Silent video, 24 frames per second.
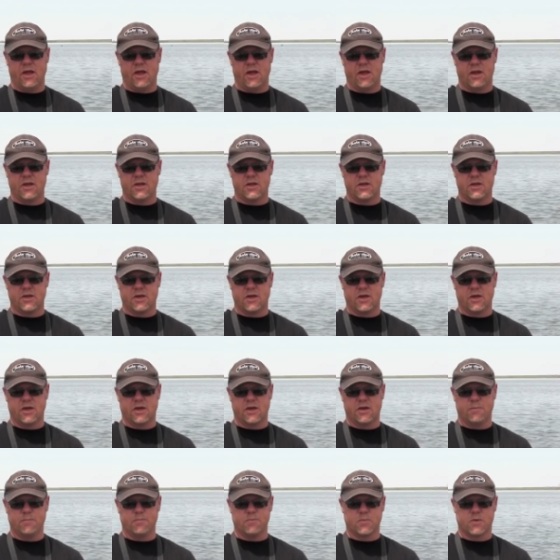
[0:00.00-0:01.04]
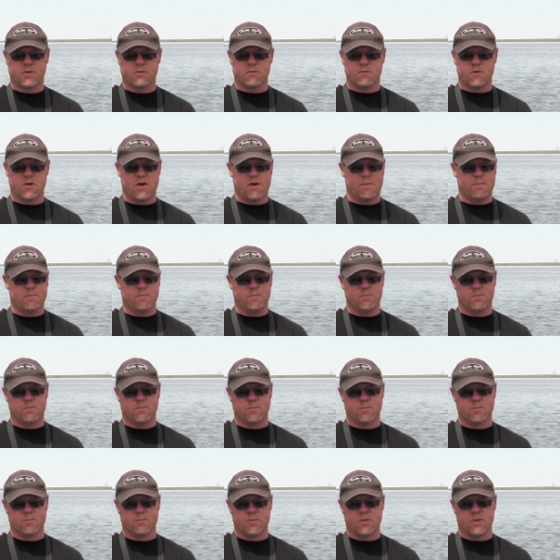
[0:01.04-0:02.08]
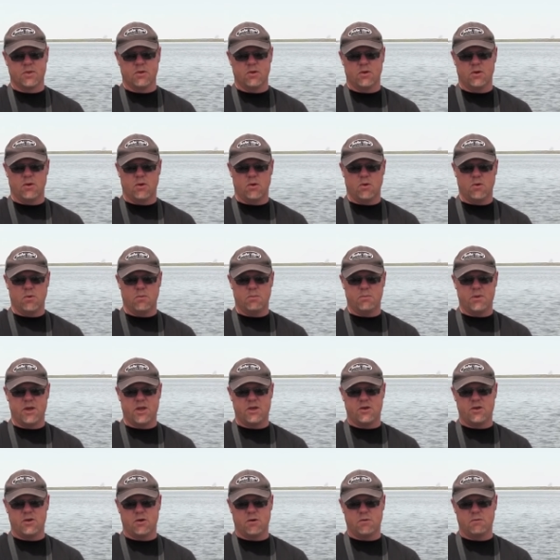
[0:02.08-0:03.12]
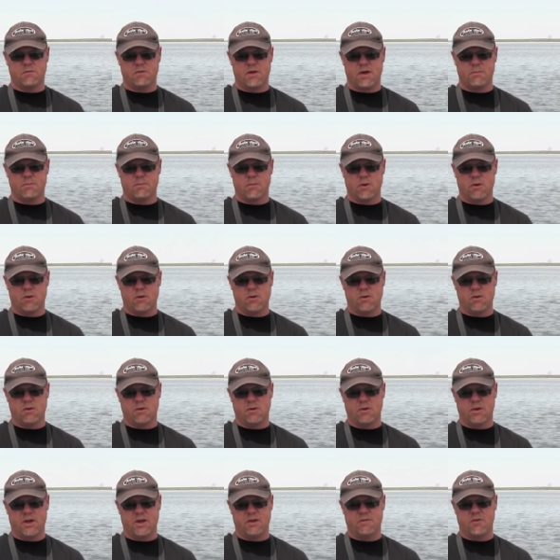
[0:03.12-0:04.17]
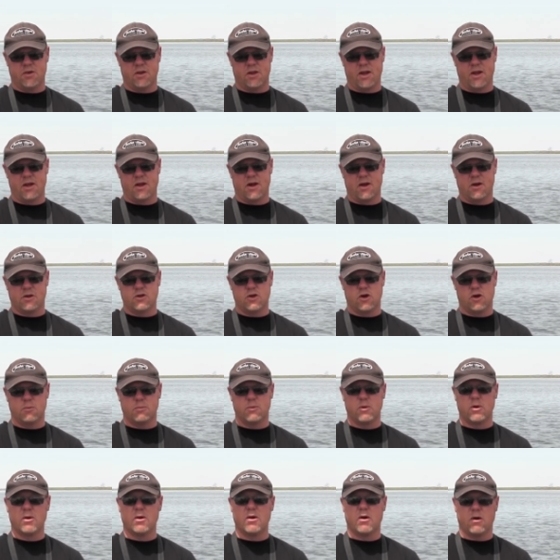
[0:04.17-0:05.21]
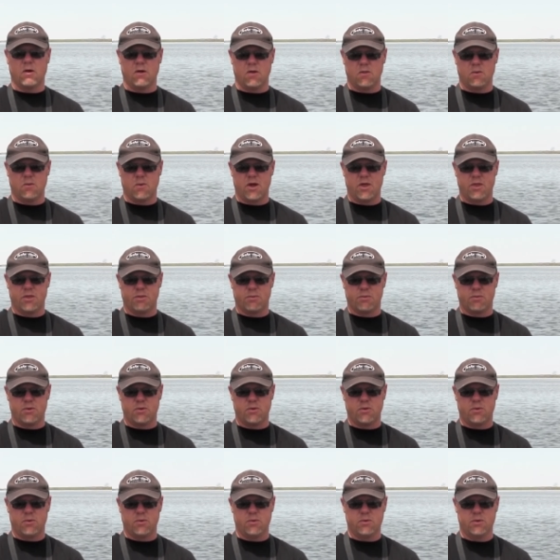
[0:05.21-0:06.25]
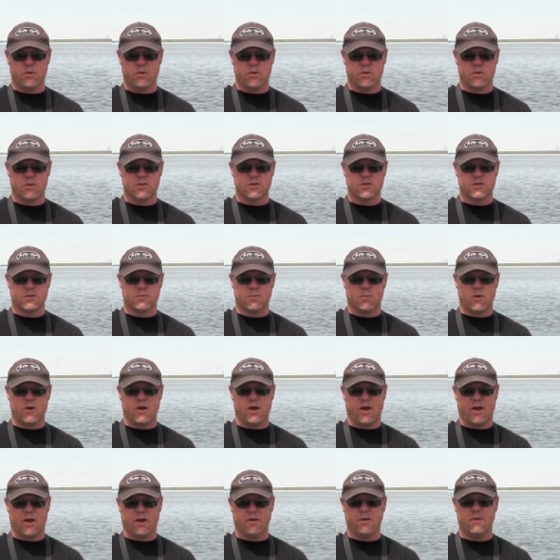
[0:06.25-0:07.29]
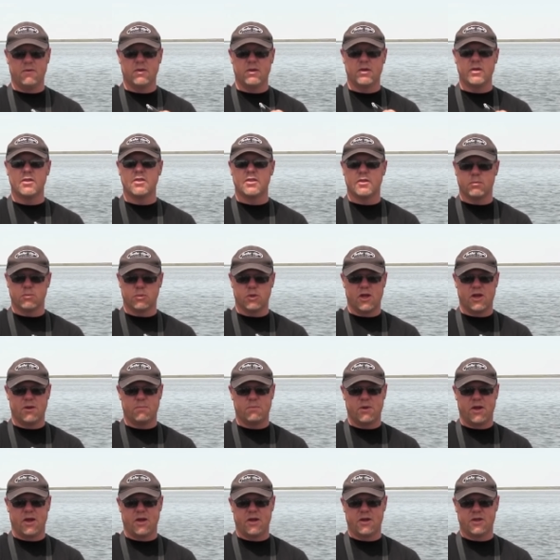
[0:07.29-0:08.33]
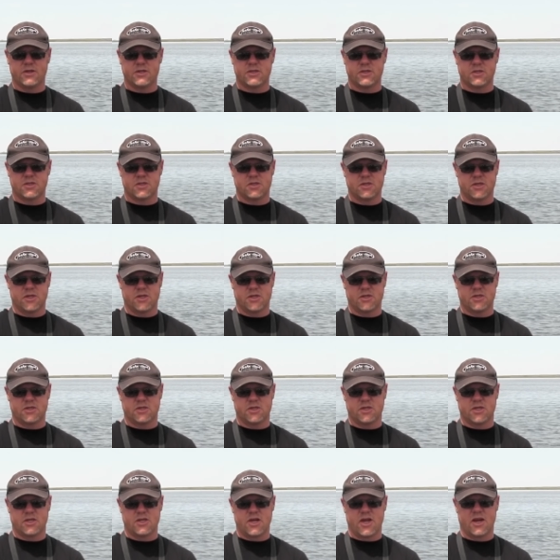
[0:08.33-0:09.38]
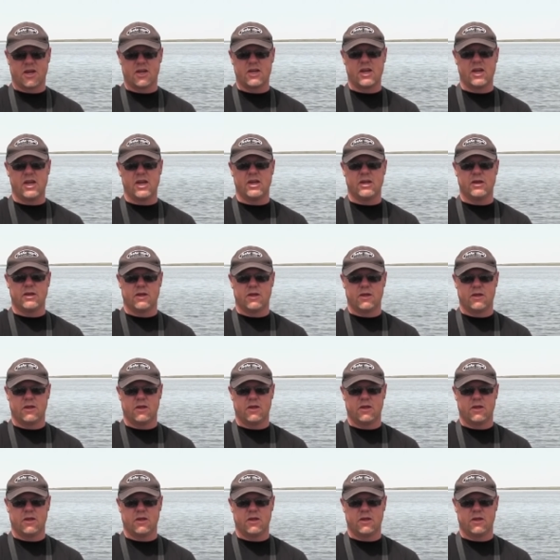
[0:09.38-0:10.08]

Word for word: and uh, from oh mid-November or even late October all the way through spring, the blade bait is is the technique.